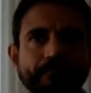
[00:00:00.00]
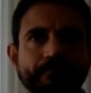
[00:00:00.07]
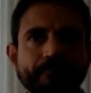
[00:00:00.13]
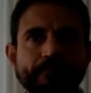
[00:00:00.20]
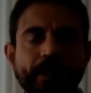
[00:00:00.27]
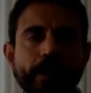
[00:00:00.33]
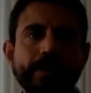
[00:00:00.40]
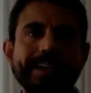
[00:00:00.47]

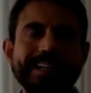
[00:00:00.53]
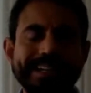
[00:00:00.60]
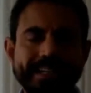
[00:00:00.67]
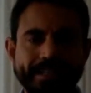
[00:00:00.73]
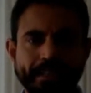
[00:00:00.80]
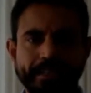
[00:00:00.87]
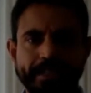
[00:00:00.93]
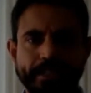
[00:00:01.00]
Very
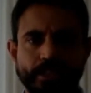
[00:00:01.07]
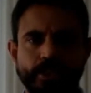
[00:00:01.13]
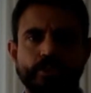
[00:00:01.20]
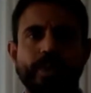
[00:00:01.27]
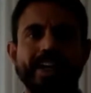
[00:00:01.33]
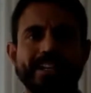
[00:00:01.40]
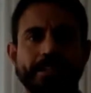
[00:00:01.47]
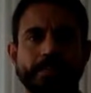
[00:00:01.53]
easily
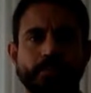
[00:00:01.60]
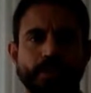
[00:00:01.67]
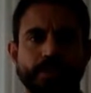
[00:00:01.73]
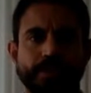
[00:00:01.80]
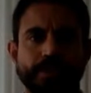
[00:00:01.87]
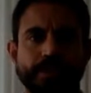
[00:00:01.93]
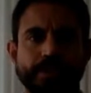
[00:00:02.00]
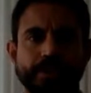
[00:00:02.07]
stressed
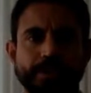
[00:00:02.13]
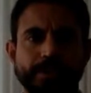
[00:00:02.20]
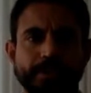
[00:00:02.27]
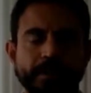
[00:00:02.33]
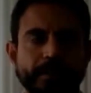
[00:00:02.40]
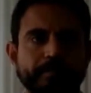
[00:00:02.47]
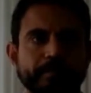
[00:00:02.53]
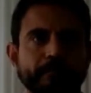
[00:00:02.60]
person.
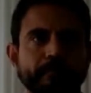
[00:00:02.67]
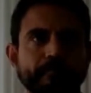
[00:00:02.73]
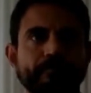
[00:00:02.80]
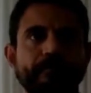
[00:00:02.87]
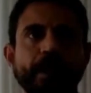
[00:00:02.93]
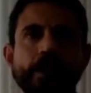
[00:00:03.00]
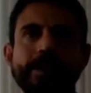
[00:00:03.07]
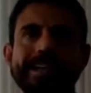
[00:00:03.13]

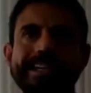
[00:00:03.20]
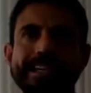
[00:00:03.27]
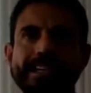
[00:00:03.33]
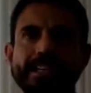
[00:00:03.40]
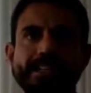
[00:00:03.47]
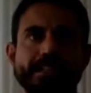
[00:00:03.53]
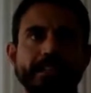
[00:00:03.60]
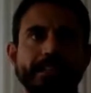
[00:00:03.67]
Very
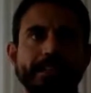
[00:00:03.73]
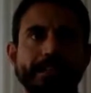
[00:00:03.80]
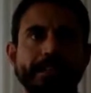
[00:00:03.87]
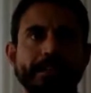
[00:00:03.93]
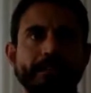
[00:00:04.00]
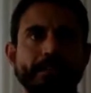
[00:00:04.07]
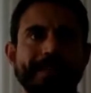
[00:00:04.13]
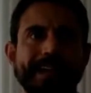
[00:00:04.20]

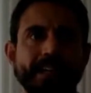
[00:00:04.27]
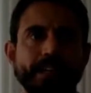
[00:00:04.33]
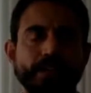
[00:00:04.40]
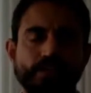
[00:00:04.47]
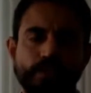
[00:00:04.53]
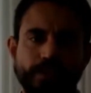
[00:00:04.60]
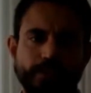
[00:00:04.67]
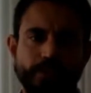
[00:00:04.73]
easily, any
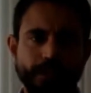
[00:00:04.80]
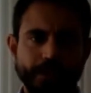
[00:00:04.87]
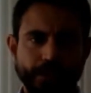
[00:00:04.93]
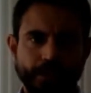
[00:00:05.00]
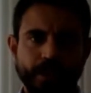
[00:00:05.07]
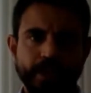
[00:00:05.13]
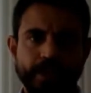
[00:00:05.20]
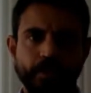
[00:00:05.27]
sort of
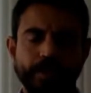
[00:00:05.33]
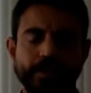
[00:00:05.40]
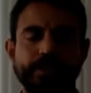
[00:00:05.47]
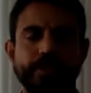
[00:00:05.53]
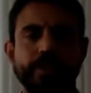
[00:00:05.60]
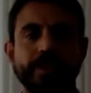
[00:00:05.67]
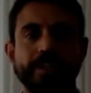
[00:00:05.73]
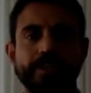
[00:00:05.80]
frustration would
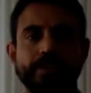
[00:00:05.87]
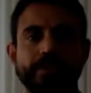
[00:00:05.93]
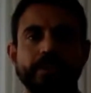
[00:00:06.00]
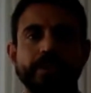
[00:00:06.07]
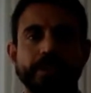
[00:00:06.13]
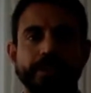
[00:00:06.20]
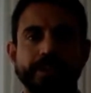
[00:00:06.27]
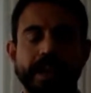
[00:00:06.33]
turn into
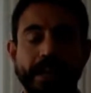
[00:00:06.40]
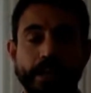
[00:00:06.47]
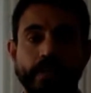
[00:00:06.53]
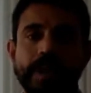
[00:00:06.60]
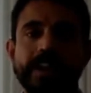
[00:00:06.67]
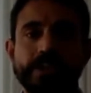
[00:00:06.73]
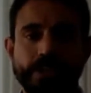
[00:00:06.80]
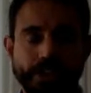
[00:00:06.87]

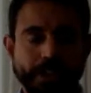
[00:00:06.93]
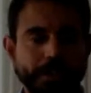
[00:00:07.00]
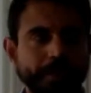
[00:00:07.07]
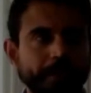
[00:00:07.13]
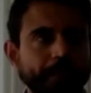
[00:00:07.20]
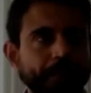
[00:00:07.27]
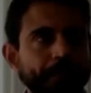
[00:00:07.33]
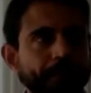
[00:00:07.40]
aggression.
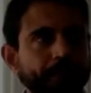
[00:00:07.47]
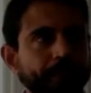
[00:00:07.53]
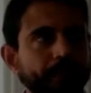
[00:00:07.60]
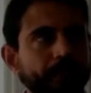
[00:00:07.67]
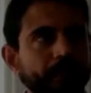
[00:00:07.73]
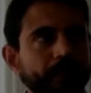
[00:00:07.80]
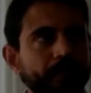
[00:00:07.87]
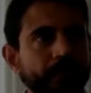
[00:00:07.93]

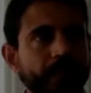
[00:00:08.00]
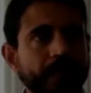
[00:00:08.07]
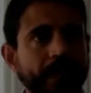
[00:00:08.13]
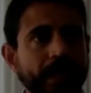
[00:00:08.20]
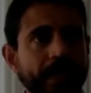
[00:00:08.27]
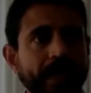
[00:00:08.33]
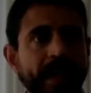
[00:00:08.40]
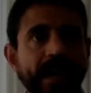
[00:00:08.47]

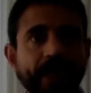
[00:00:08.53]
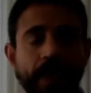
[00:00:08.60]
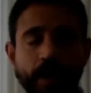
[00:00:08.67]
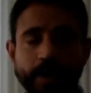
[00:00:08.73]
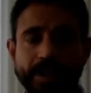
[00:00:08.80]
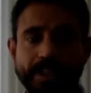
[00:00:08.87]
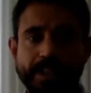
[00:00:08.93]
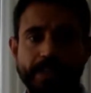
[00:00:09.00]
And I've
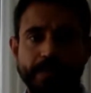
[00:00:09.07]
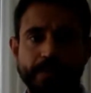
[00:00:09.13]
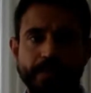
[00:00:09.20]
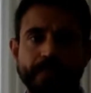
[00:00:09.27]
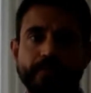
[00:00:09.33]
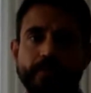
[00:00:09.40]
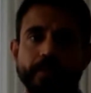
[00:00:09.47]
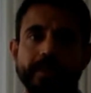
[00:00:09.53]
always
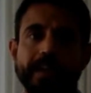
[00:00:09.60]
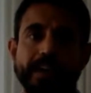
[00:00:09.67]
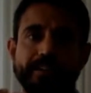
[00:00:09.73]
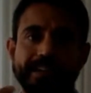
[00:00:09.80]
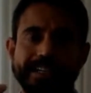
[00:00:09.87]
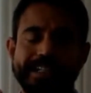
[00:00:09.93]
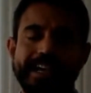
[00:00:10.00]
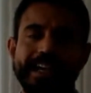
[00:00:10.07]
suffered from a lot of
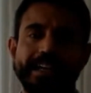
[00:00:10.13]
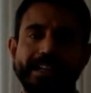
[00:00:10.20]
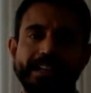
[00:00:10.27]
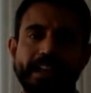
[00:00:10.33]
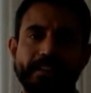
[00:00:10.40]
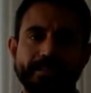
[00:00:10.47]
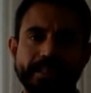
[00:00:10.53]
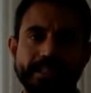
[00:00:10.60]
anxiety, and
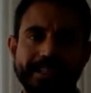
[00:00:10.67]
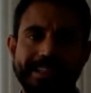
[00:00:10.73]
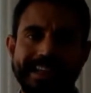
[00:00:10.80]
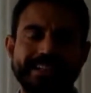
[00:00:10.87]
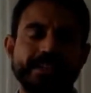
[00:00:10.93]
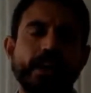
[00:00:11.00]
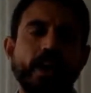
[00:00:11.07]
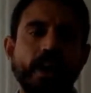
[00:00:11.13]
obviously
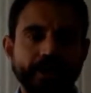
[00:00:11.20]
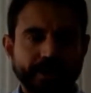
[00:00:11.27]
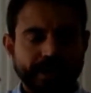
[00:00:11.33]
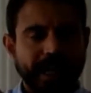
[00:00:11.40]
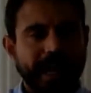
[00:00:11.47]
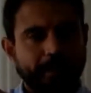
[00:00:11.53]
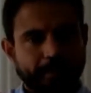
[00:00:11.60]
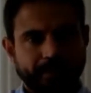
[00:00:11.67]
that's on
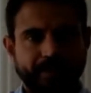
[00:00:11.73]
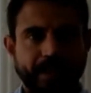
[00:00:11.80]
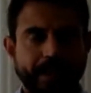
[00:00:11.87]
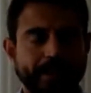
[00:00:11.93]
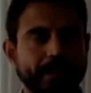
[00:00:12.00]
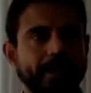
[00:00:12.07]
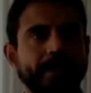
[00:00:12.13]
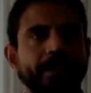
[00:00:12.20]
top of
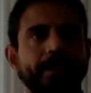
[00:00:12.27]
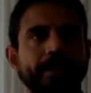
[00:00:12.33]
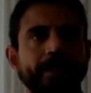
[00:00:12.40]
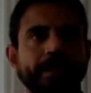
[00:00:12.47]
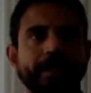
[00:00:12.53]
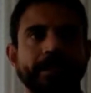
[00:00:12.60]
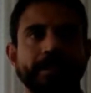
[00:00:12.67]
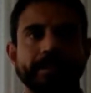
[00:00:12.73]
it,
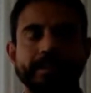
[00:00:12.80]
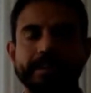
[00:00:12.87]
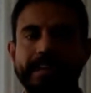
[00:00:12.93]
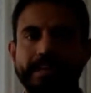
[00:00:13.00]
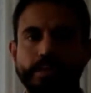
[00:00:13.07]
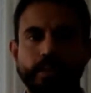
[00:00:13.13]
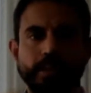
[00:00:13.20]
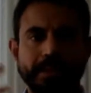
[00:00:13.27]

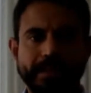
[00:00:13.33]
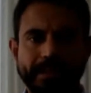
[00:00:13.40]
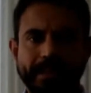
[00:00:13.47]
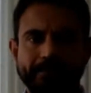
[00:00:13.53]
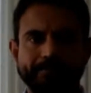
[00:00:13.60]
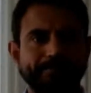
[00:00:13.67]
as well as